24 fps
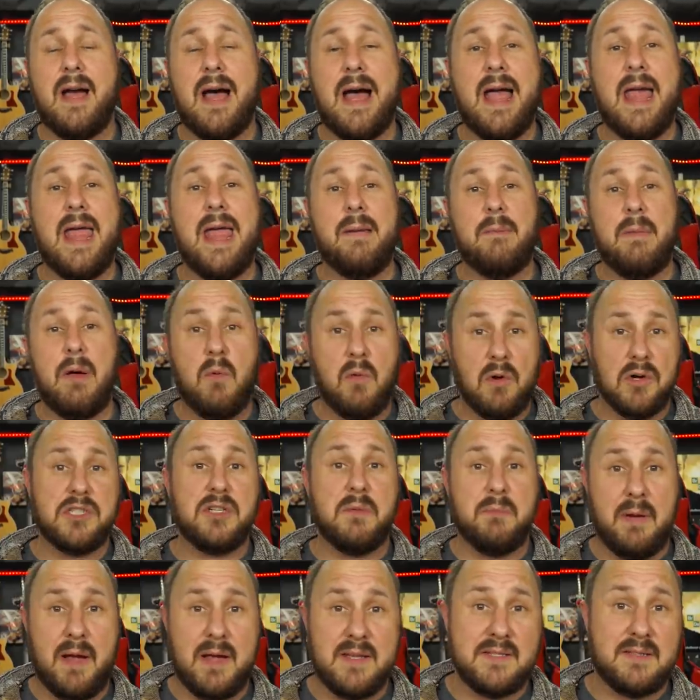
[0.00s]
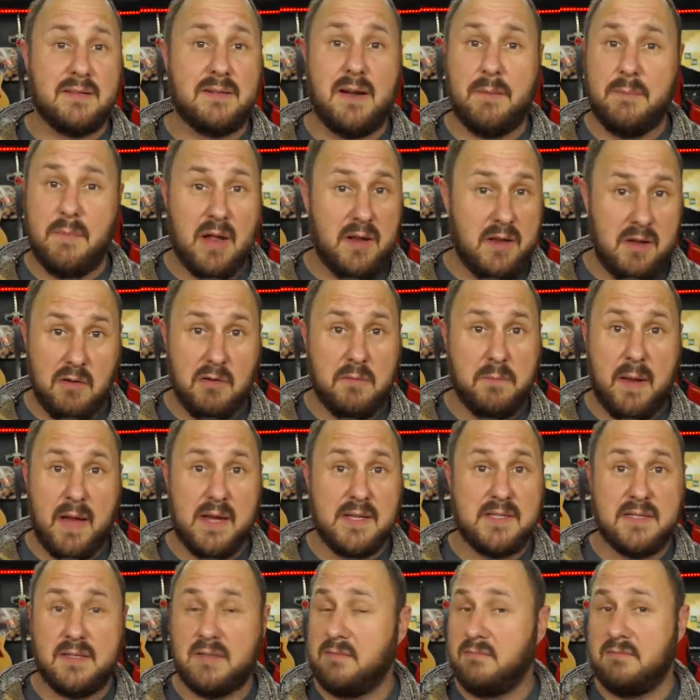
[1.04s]
I am a worship pastor. I'm not a youth
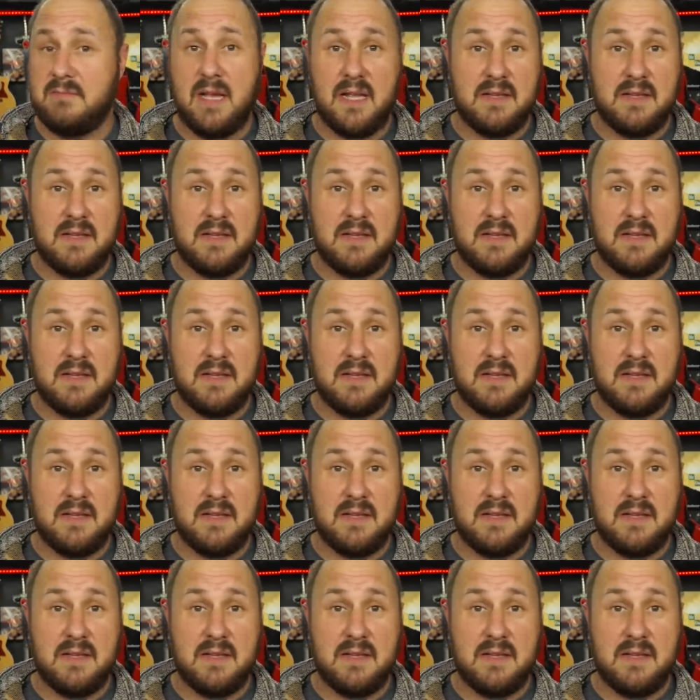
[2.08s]
pastor.